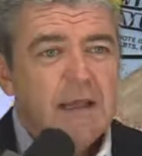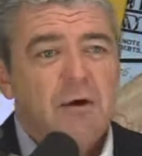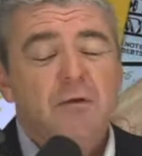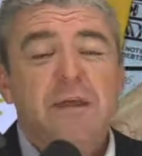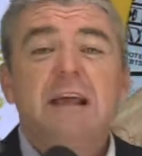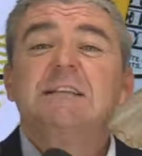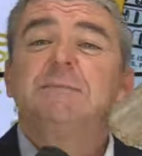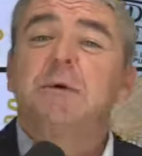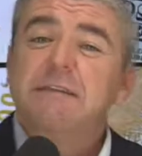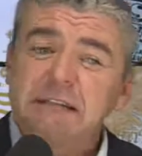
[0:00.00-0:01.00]
or the
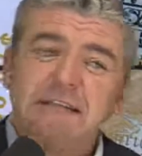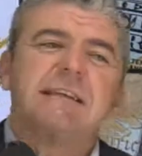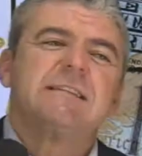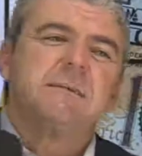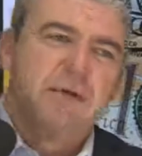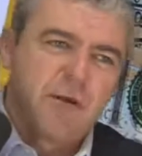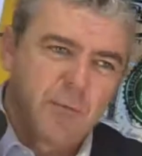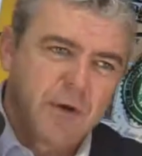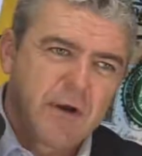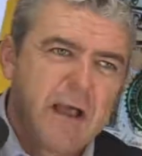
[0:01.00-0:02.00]
expertise. That's the better
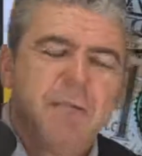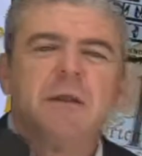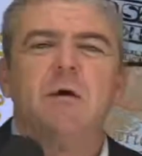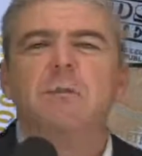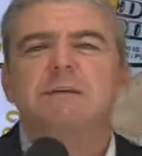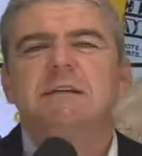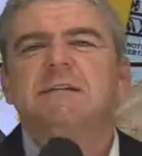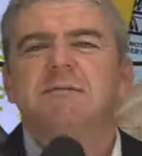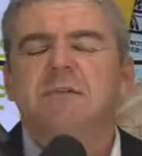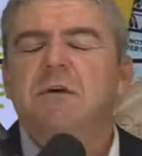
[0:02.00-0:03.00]
word. I'm in no
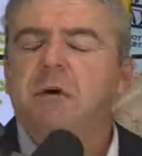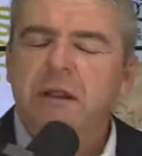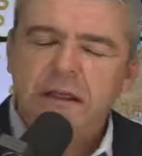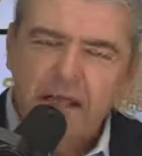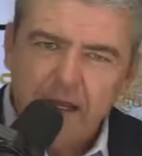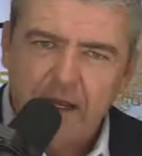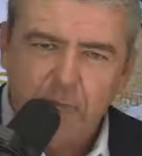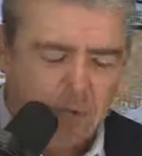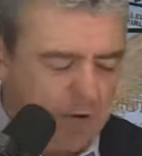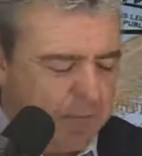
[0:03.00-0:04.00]
position of authority to
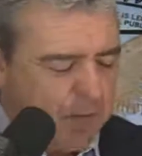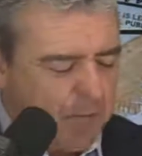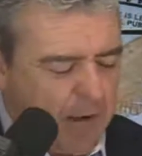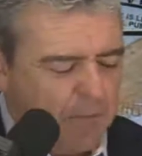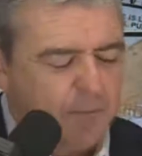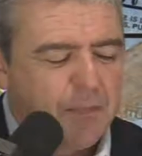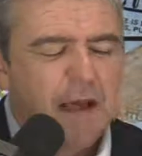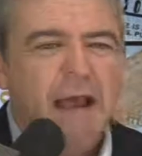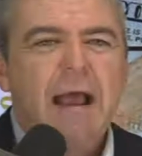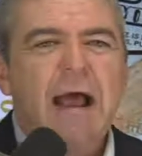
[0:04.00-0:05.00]
anyone.
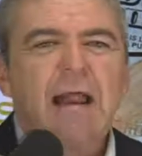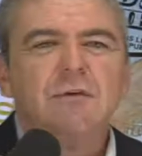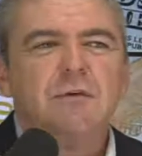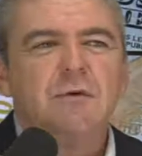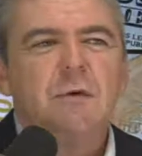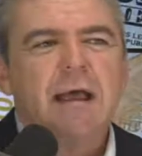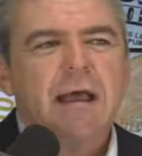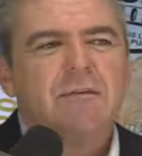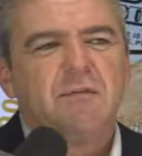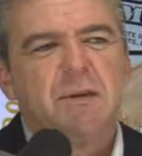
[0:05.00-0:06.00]
But I do
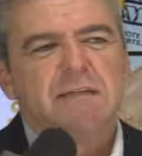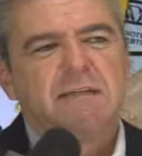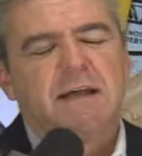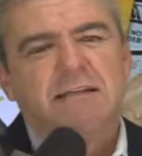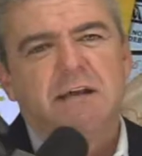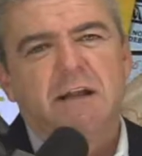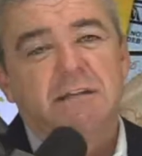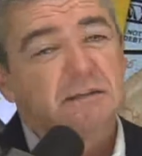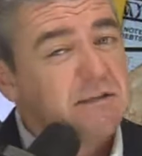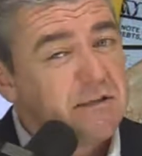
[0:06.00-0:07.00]
have specialized
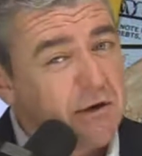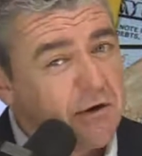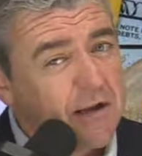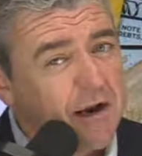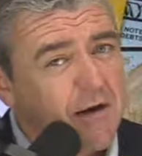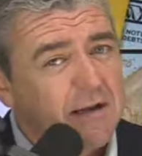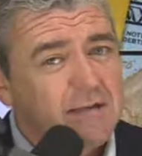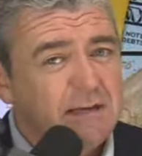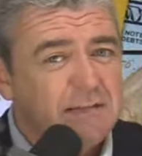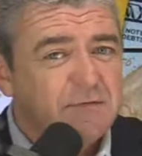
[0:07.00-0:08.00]
knowledge in certain areas.
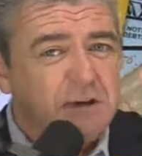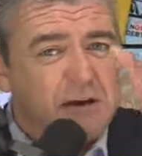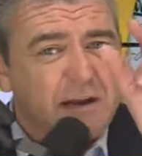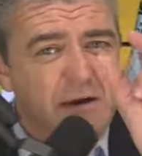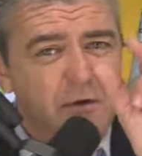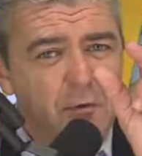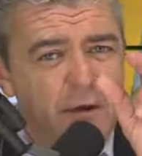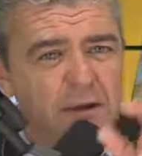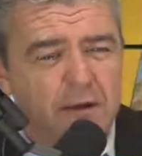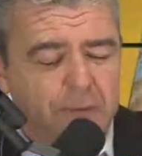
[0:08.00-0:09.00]
Now it's a very narrow
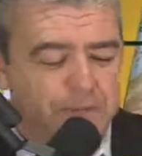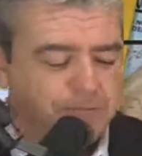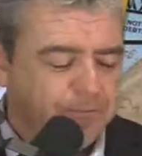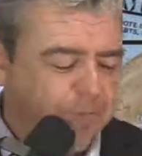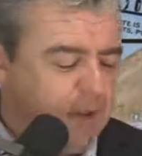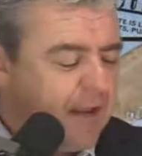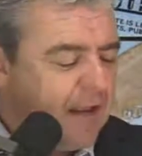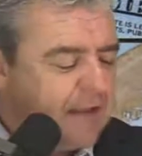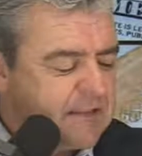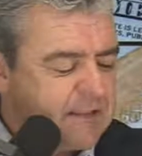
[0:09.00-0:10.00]
window.
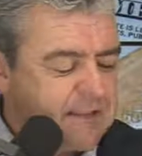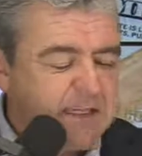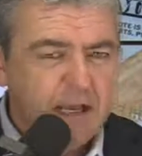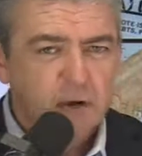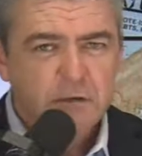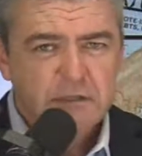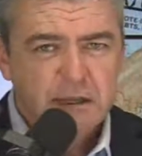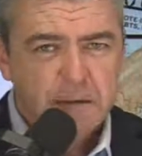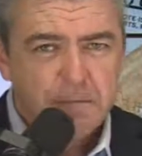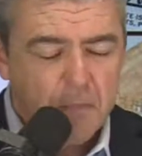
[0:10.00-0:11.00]
It's in sales,
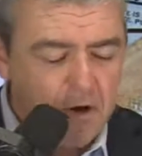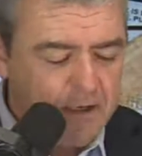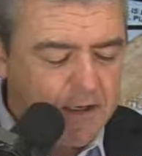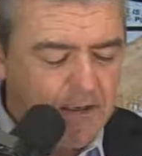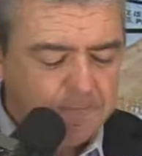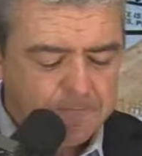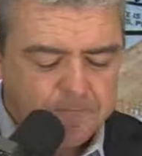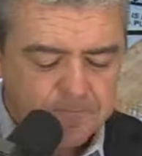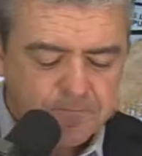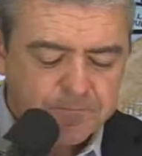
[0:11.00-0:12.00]
marketing,
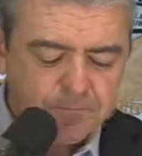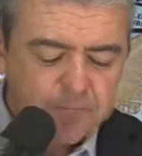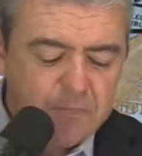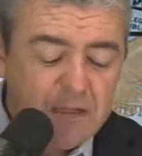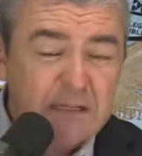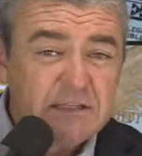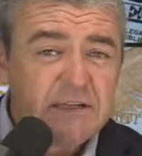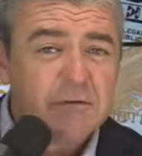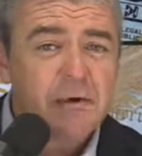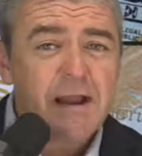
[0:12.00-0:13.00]

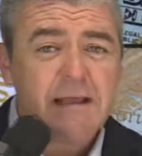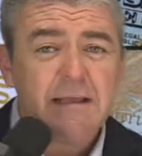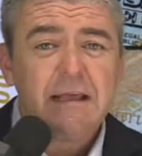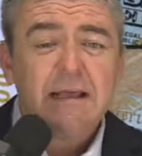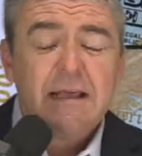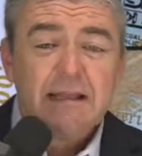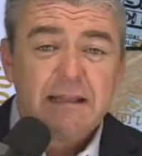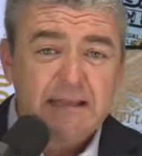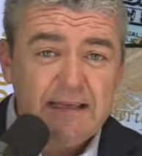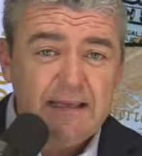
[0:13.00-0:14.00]
generating
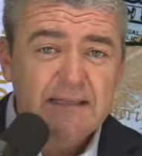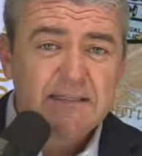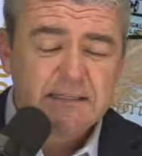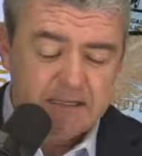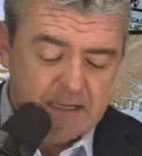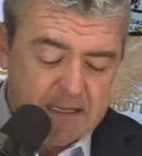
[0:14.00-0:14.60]
leads